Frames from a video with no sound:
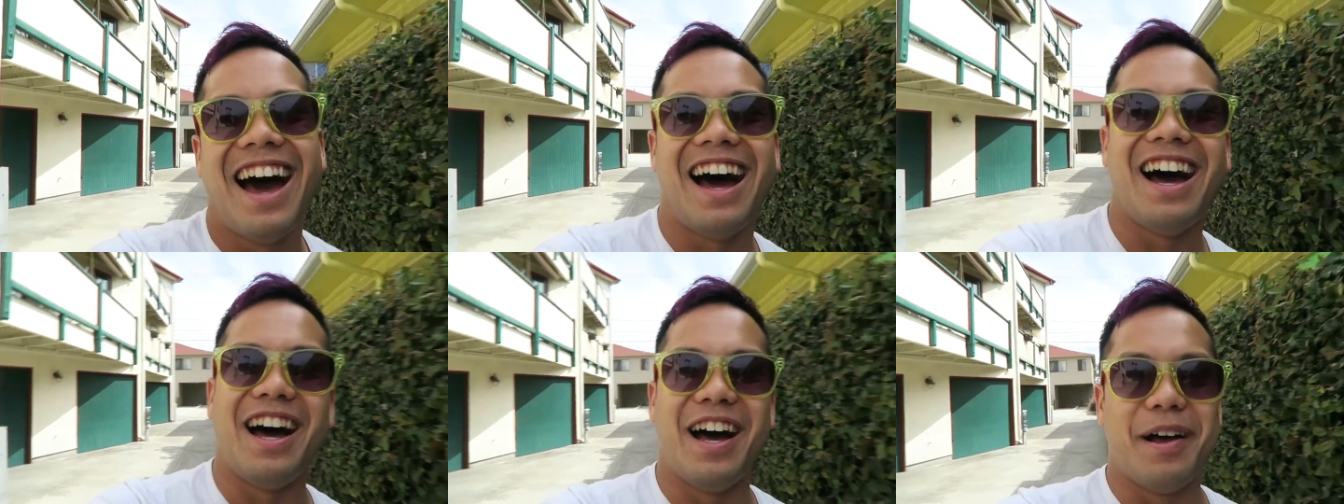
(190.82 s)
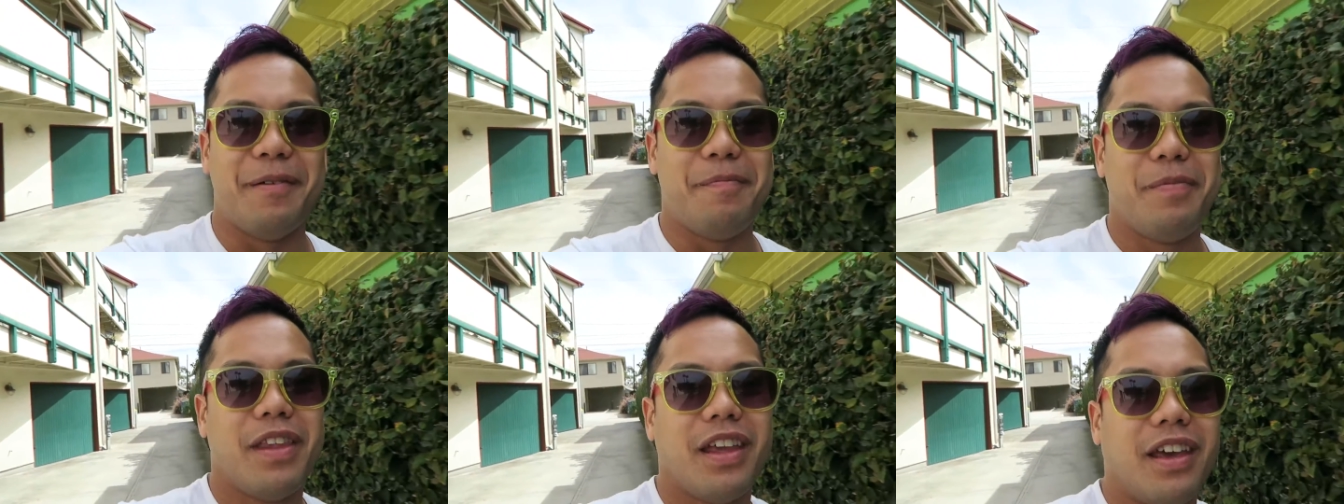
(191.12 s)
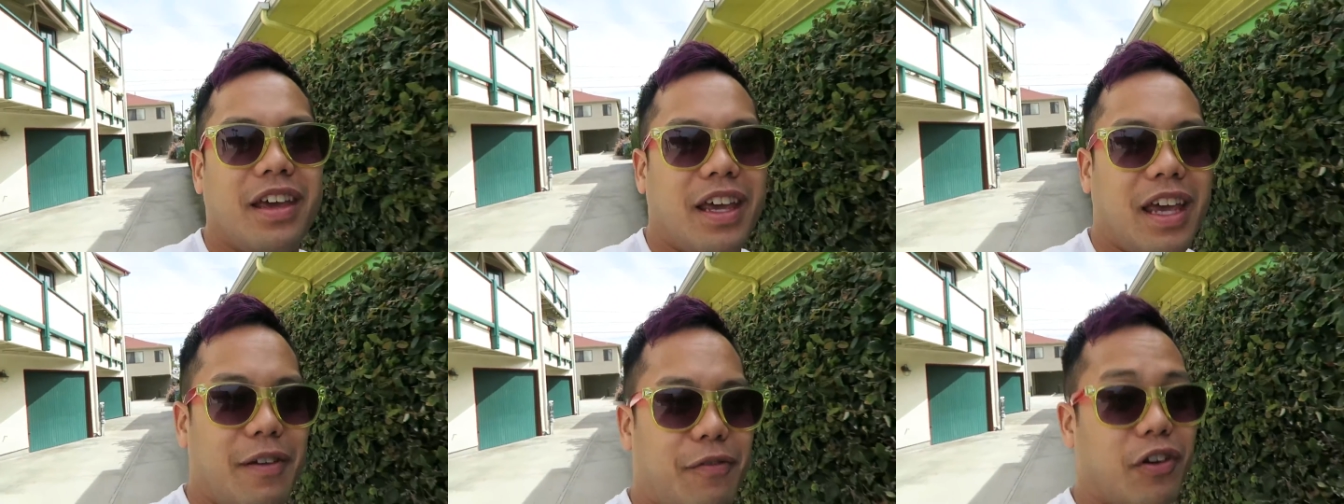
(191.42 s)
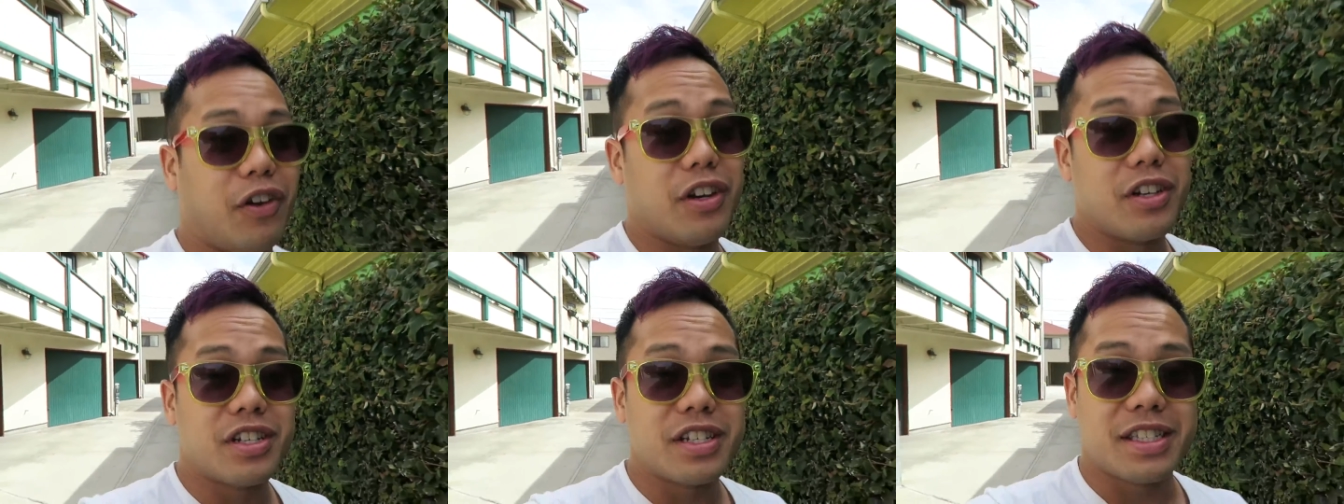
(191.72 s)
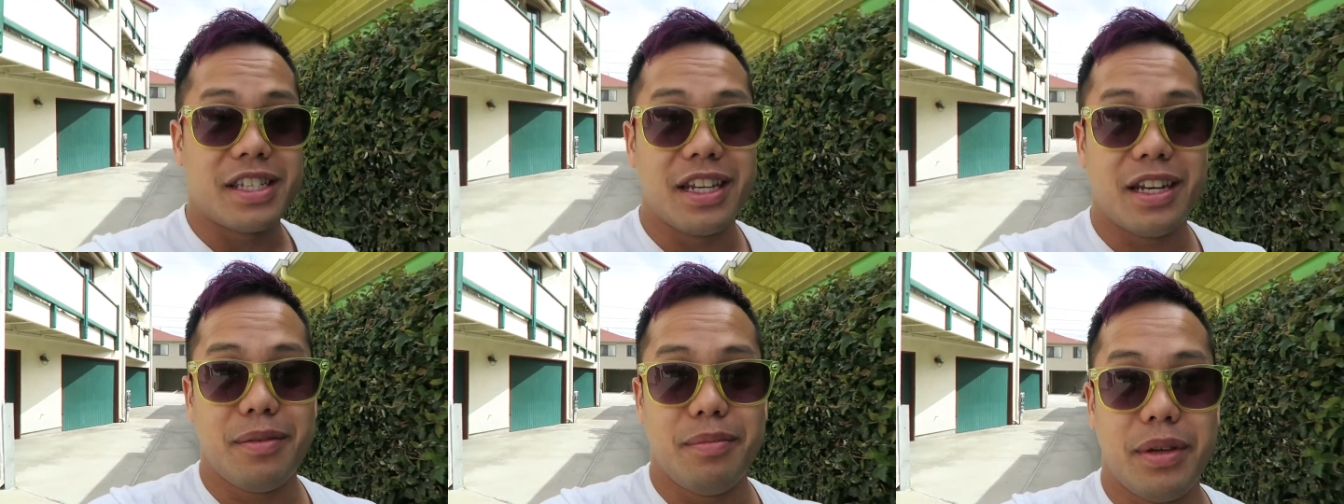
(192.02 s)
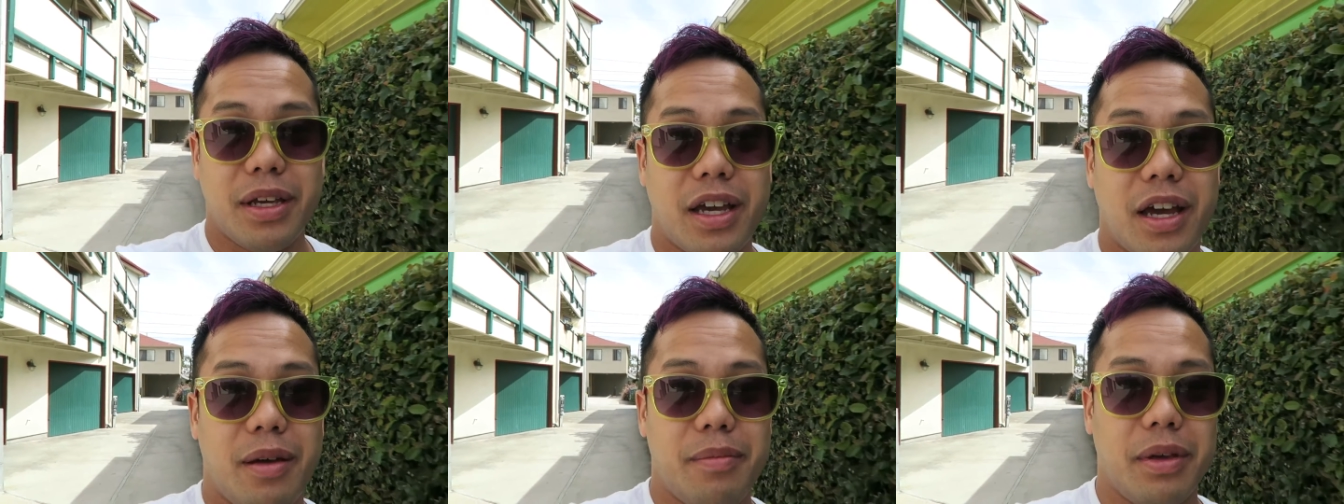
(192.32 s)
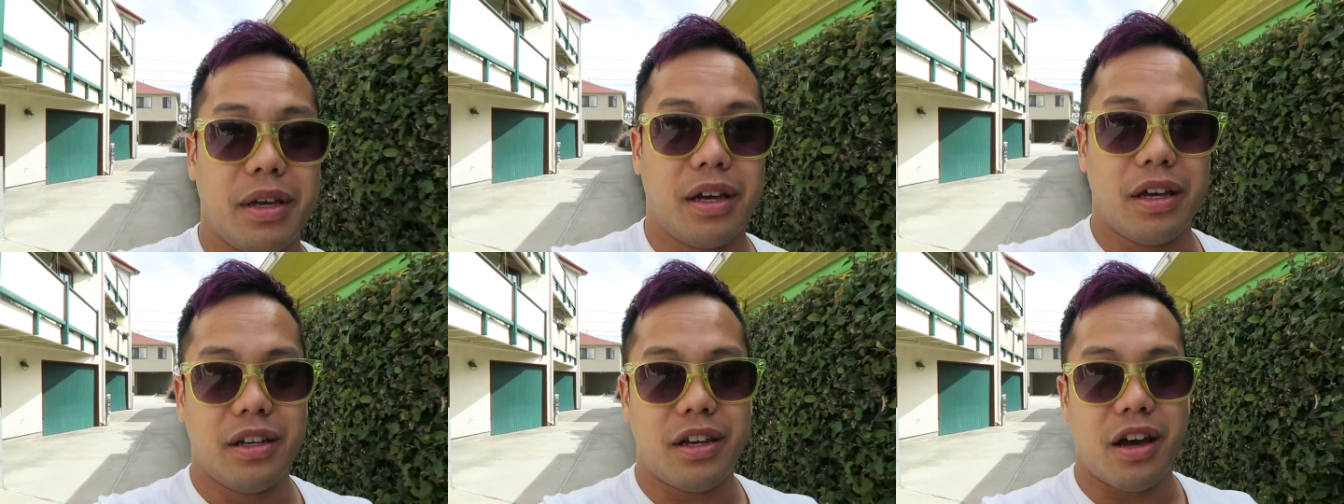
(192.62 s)
um, if you're interested in
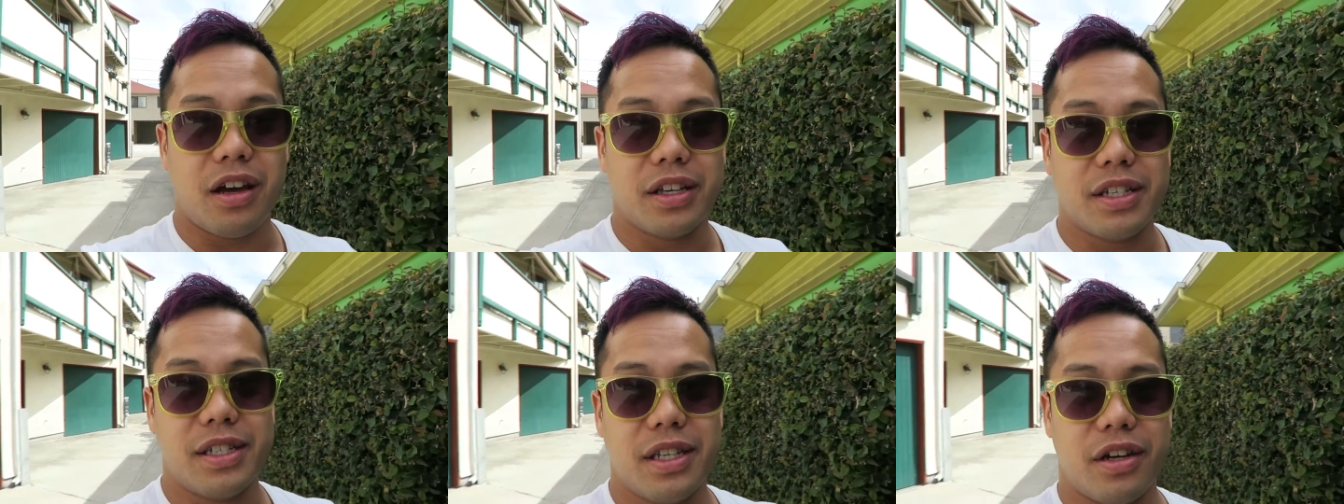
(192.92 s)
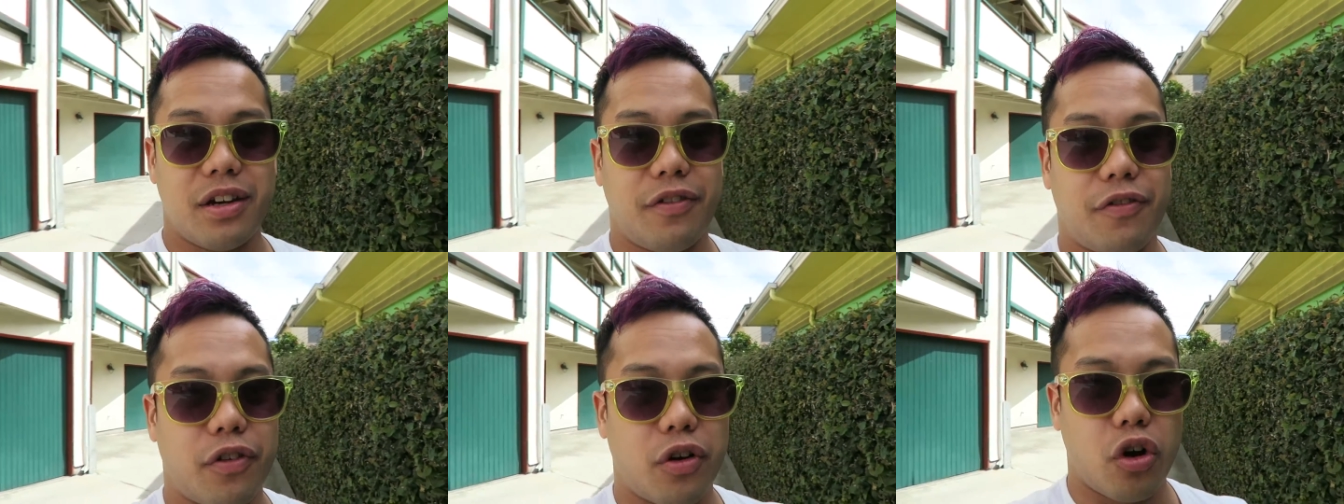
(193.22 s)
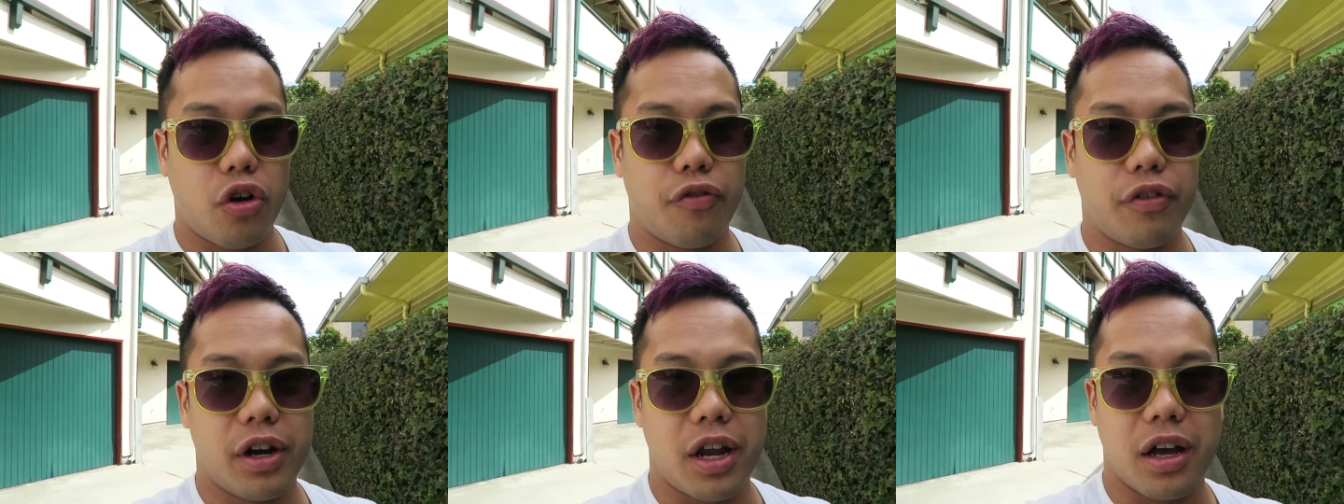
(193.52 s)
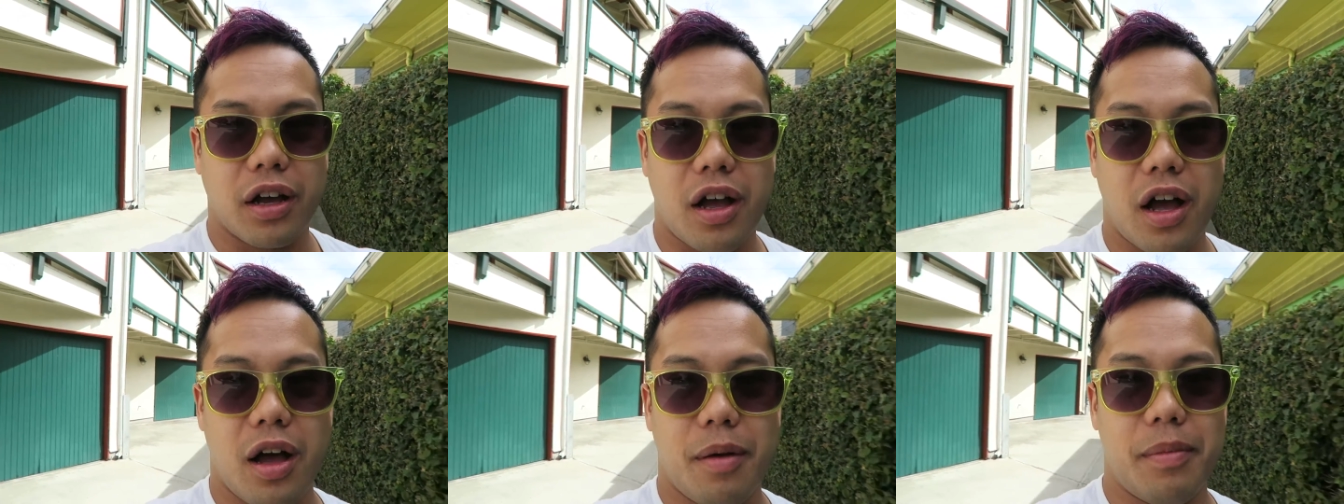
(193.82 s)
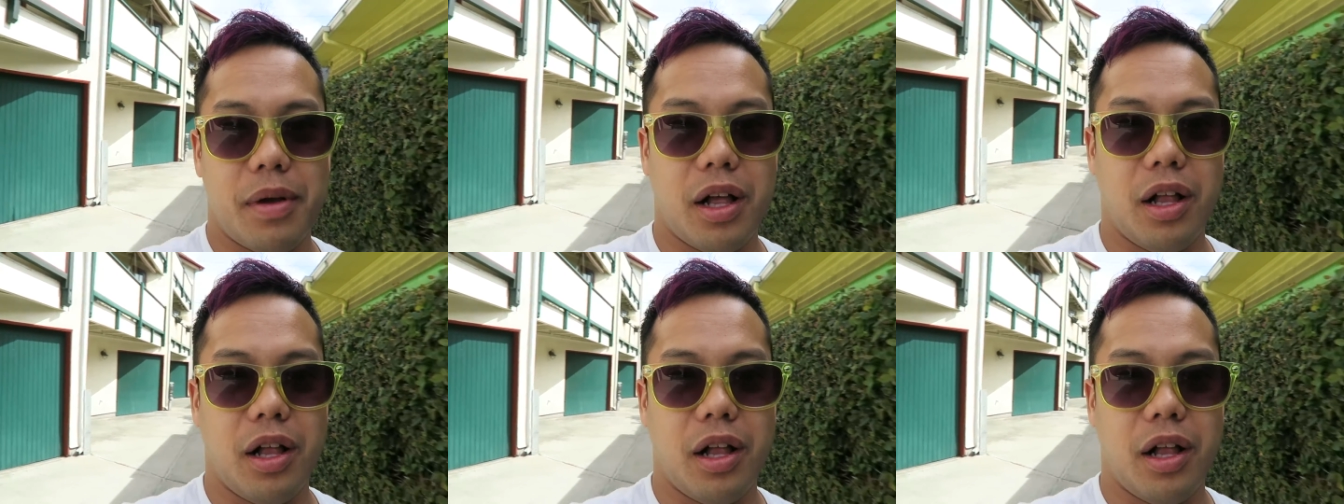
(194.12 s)
becoming a dog sitter for Rover.com,